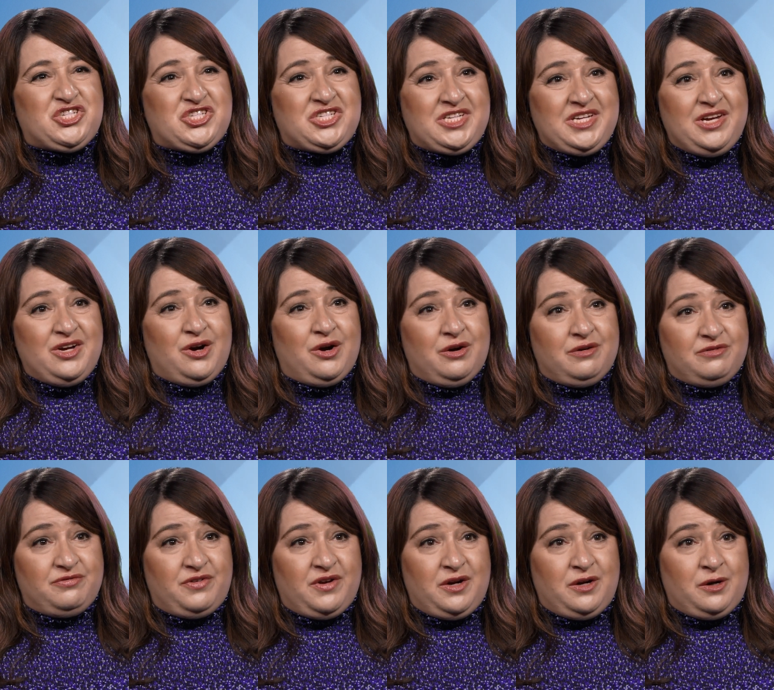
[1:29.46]
C heart
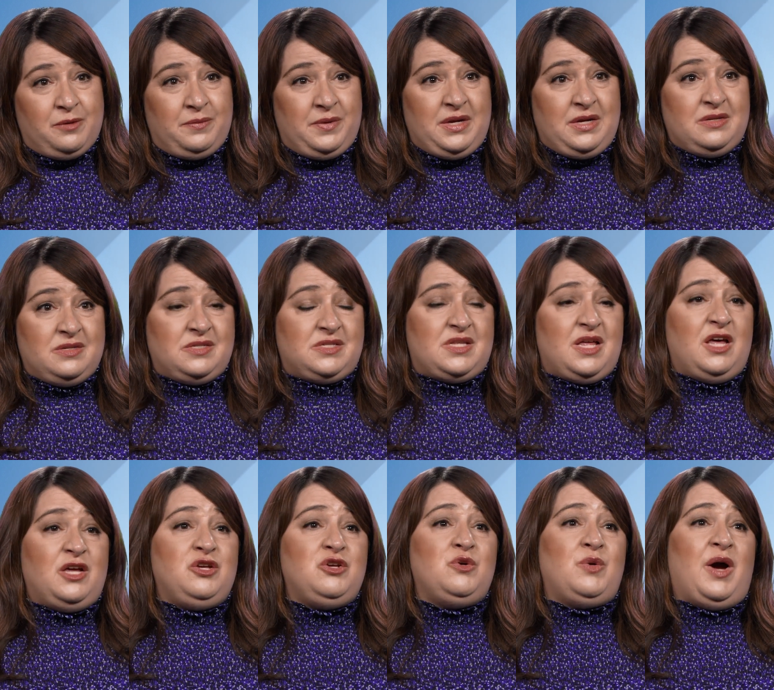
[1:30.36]
failure means
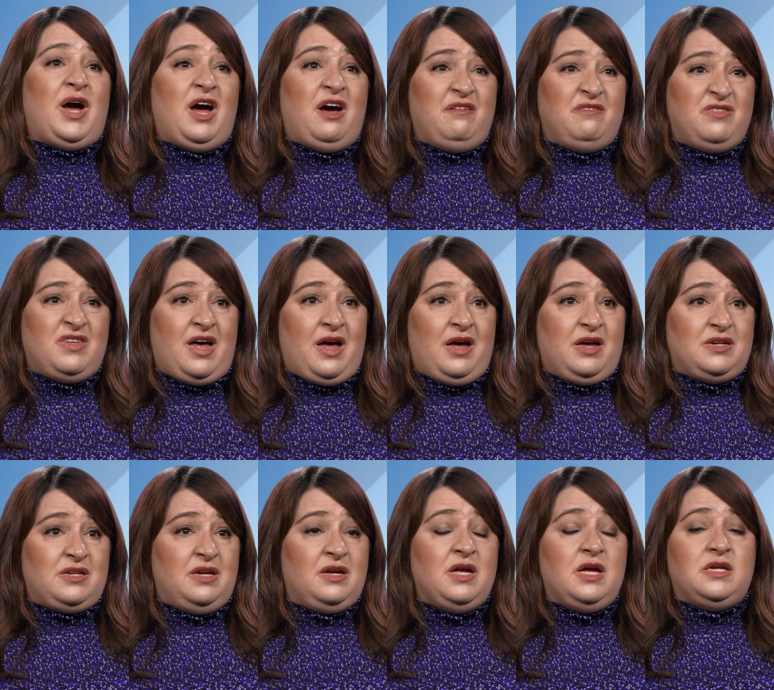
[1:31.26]
that you have that
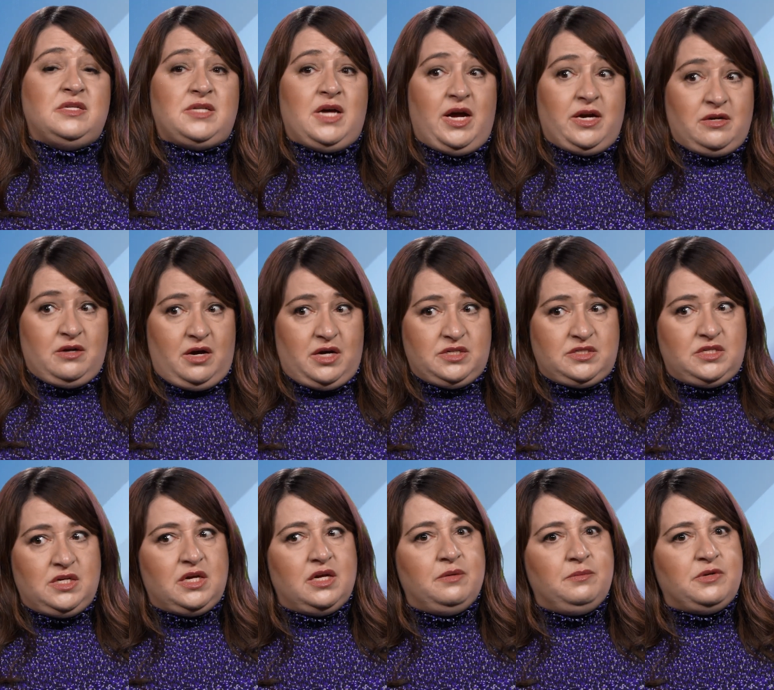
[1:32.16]

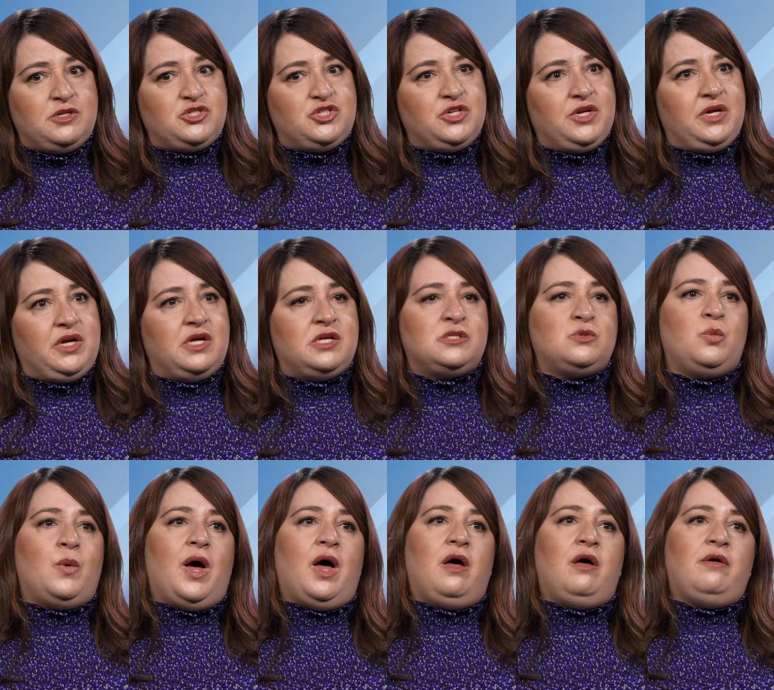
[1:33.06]
diagnostic imaging as
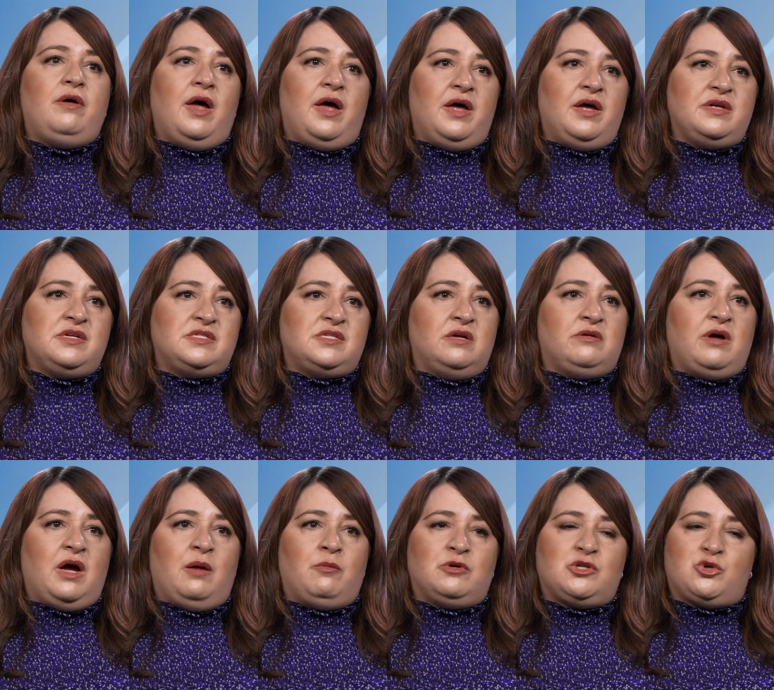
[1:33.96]
well as the
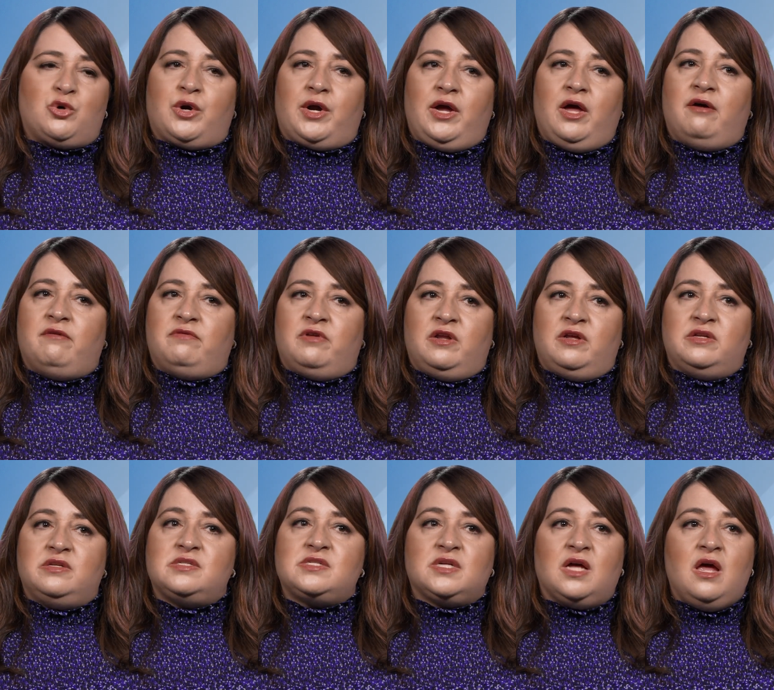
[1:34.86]
laboratory
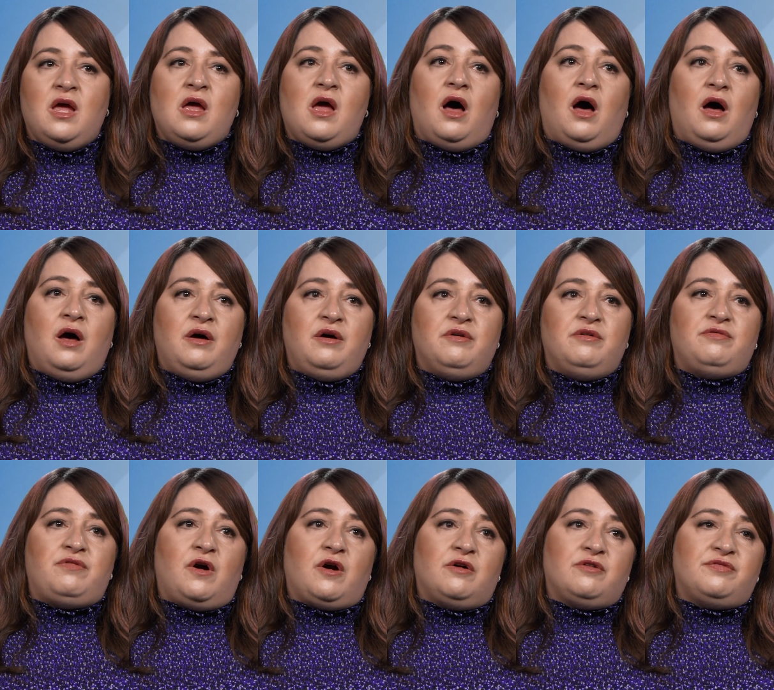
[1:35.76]
evidence of
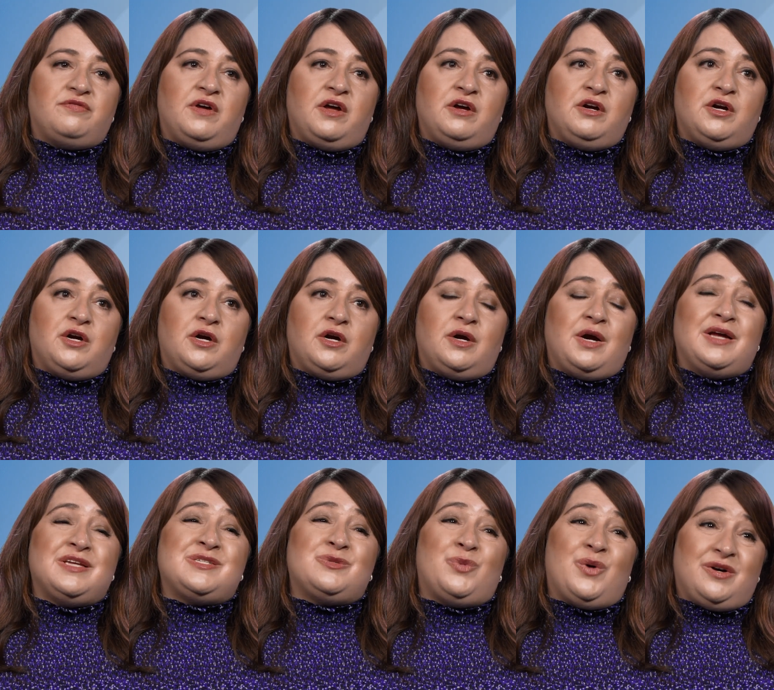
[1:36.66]
heart failure
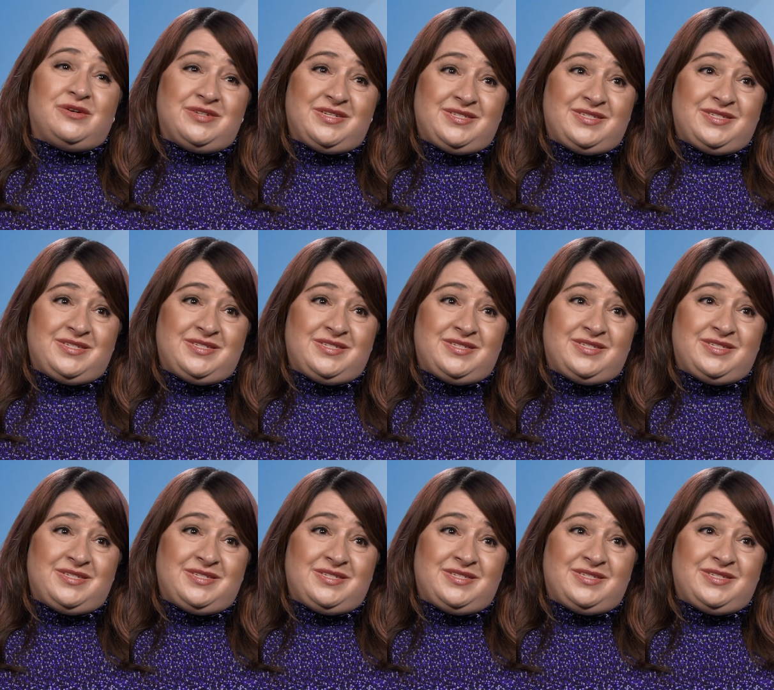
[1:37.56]
as well as